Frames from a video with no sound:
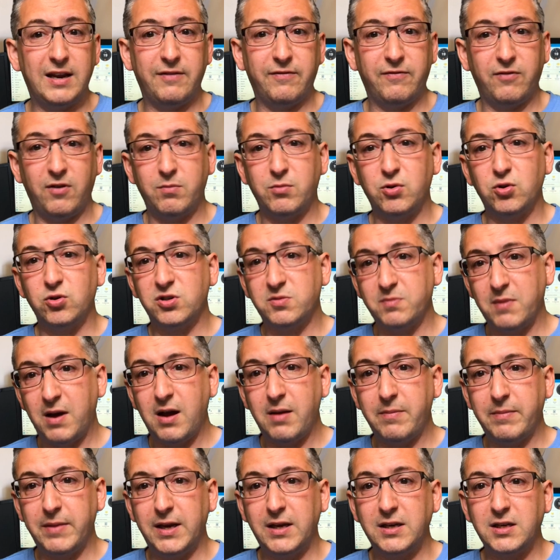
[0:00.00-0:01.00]
from your
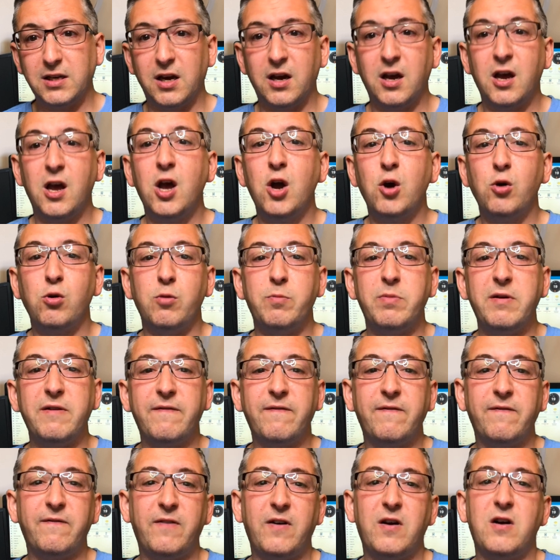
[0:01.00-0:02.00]
smart meter, will be
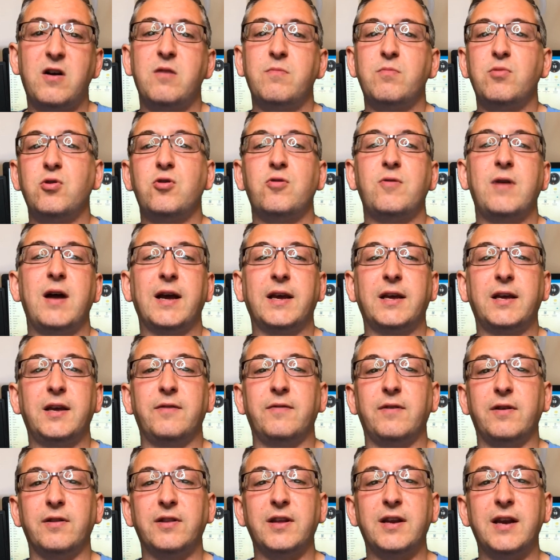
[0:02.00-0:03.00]
far more
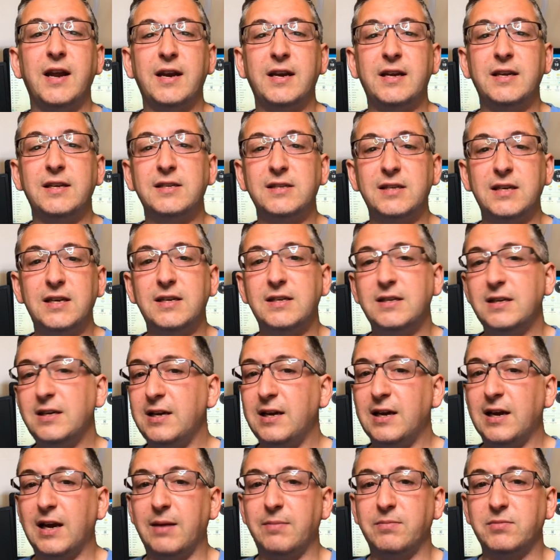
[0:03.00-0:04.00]
accurate than any
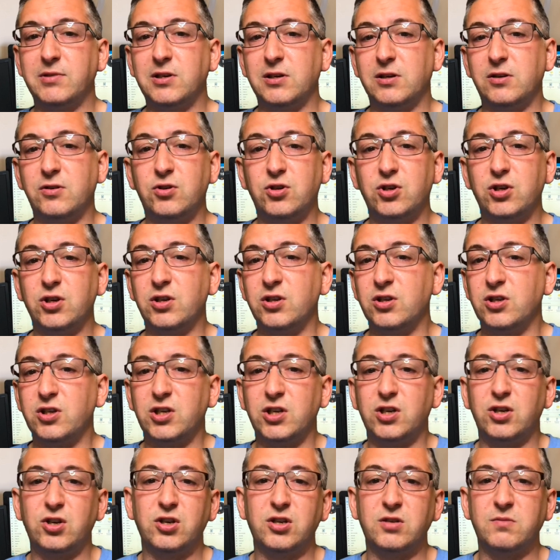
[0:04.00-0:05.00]
CT clamp solution
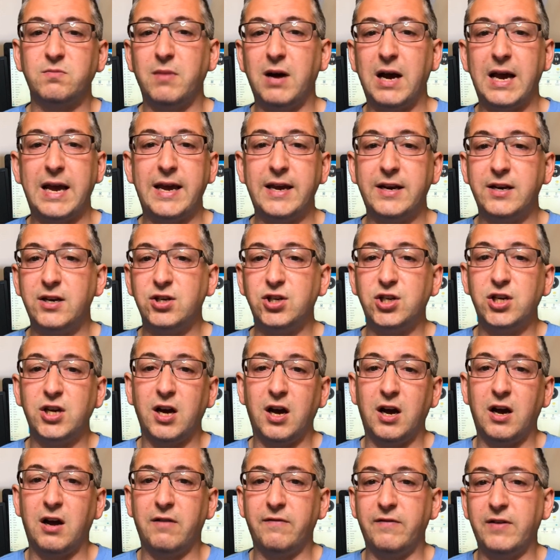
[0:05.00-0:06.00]
such as myenergi
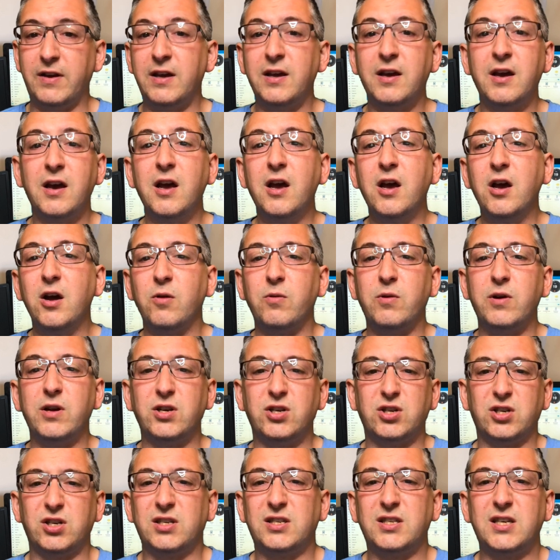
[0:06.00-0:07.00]
Harvi,
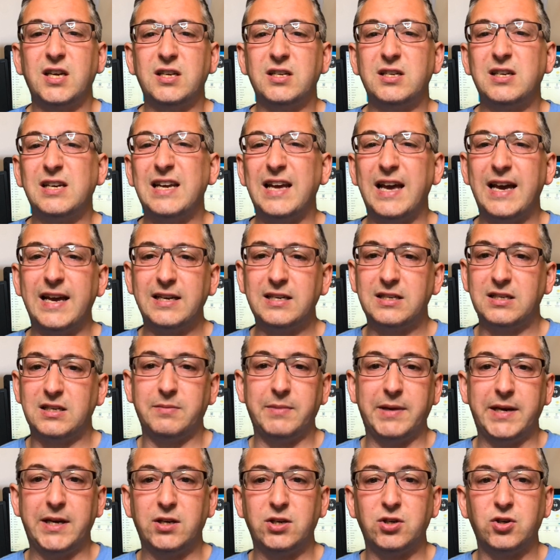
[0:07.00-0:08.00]
which essentially
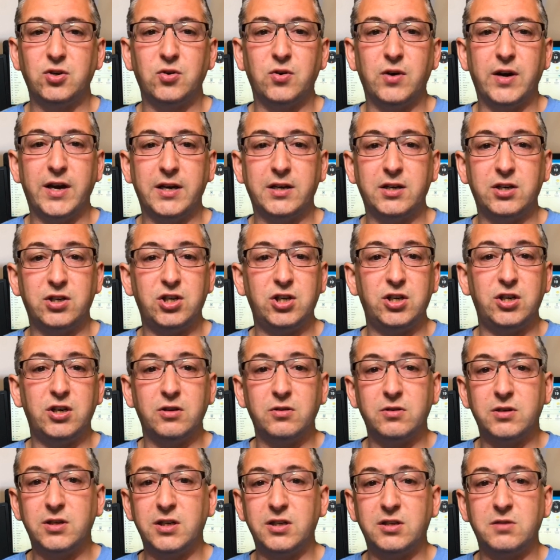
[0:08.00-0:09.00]
estimates your energy
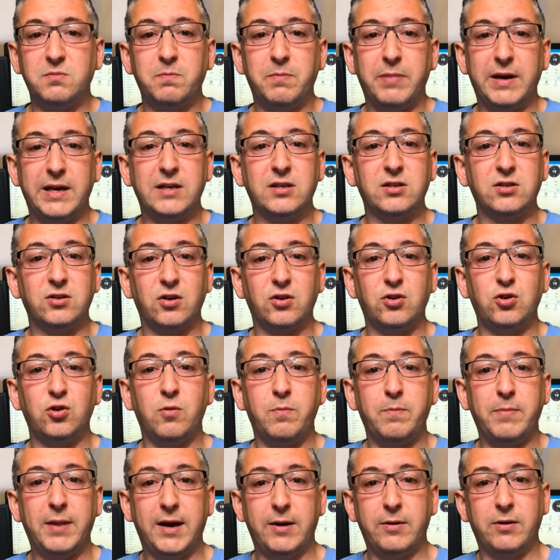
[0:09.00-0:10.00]
usage based on your
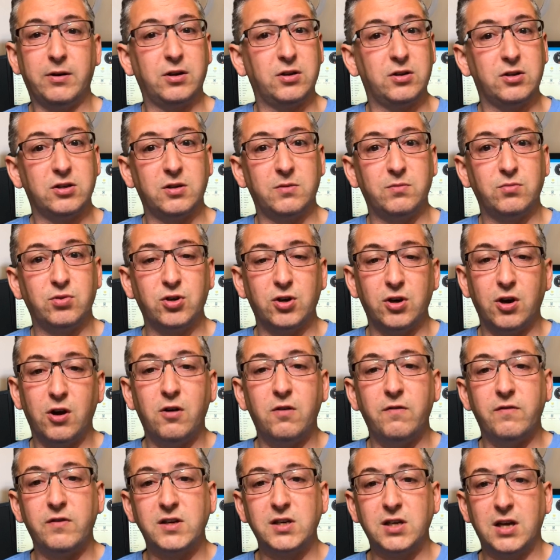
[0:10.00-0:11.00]
power consumption
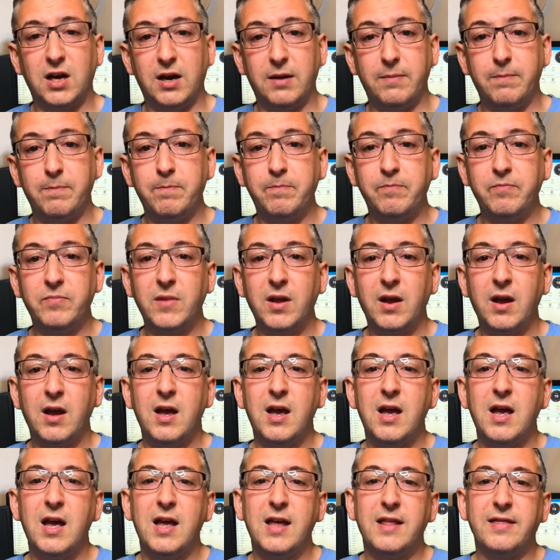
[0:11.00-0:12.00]
over time.
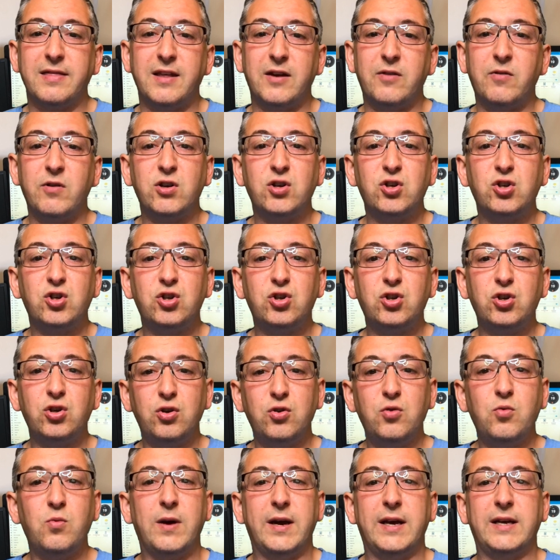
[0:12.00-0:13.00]
There are
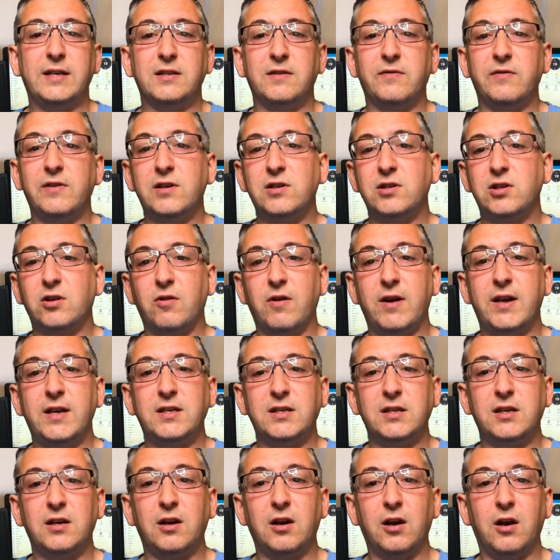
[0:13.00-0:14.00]
two ways of
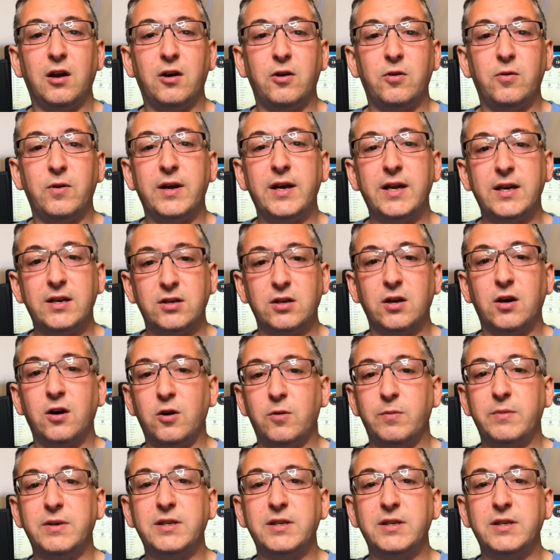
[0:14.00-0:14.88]
integrating Glow into Home